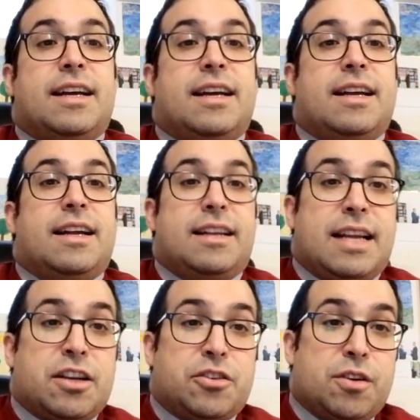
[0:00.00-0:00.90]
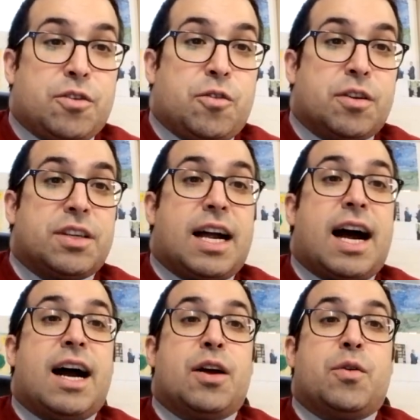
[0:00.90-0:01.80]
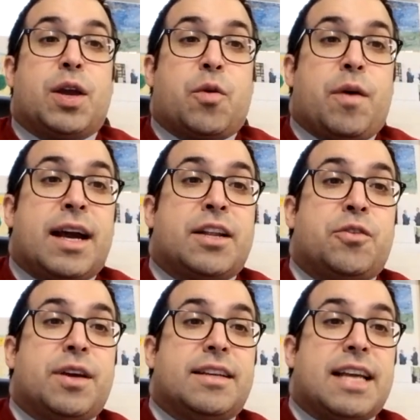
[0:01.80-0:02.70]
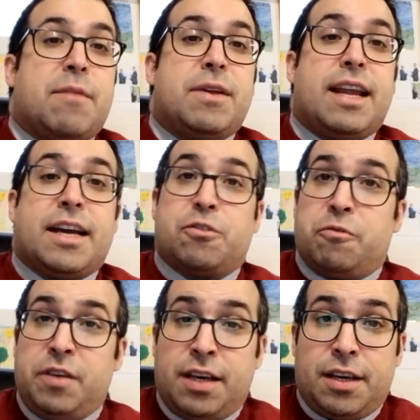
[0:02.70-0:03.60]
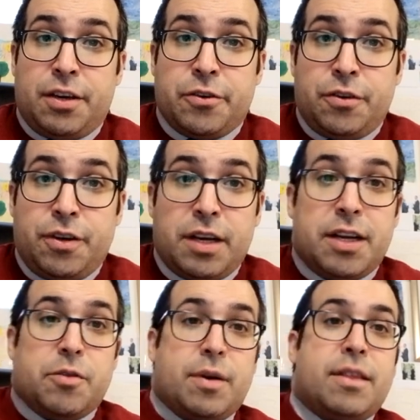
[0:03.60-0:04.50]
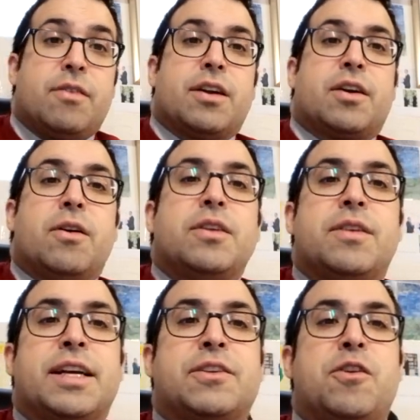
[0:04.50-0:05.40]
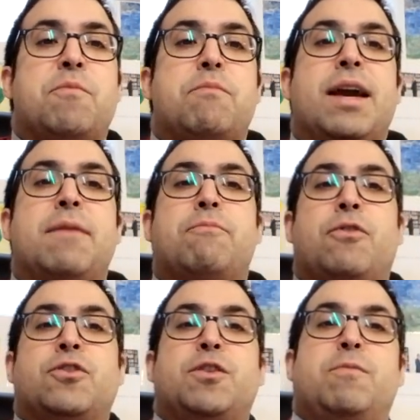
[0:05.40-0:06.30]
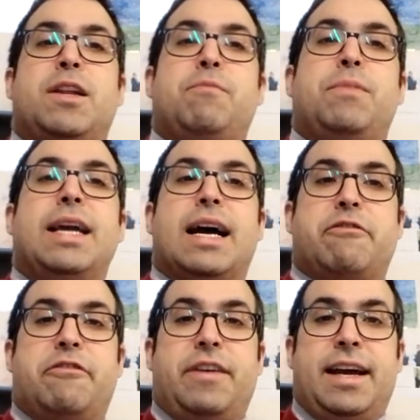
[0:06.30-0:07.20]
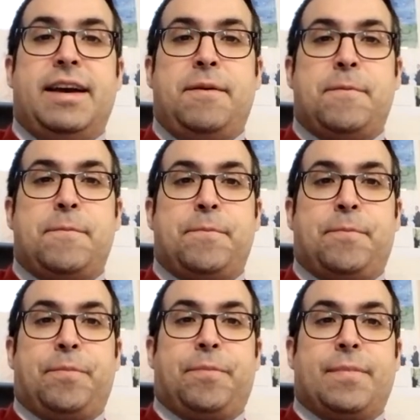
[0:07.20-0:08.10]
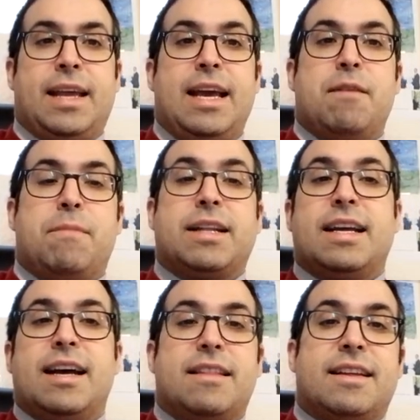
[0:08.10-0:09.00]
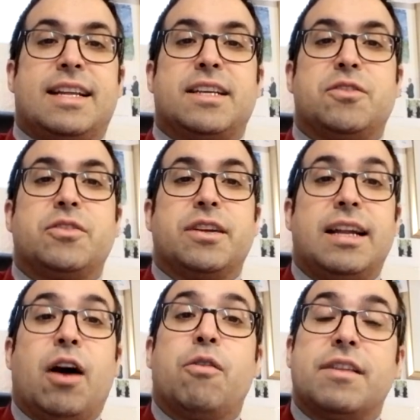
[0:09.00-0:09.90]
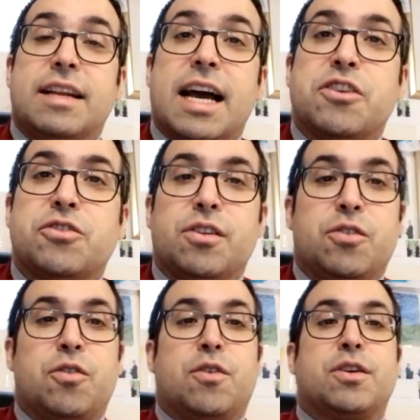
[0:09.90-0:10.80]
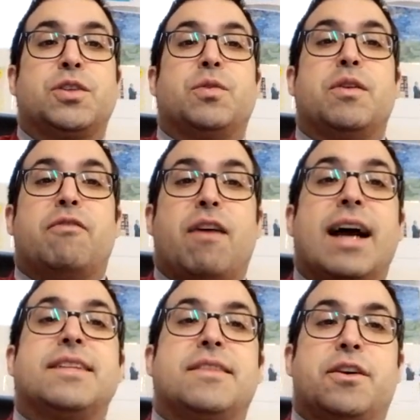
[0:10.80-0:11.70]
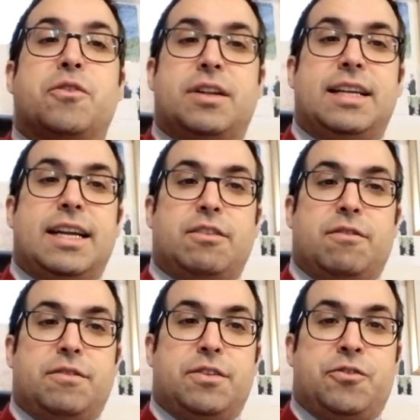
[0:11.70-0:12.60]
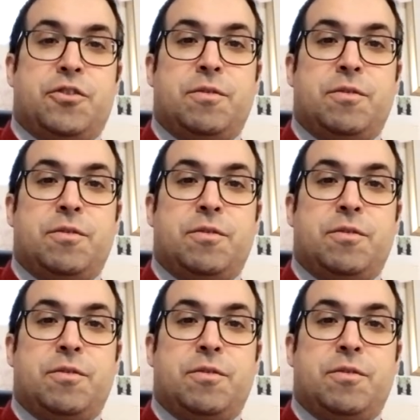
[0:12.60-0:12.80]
national courts are required to examine ex officio whether a contract term may possibly be unfair, but that does not allow the national court to revise the content of the term,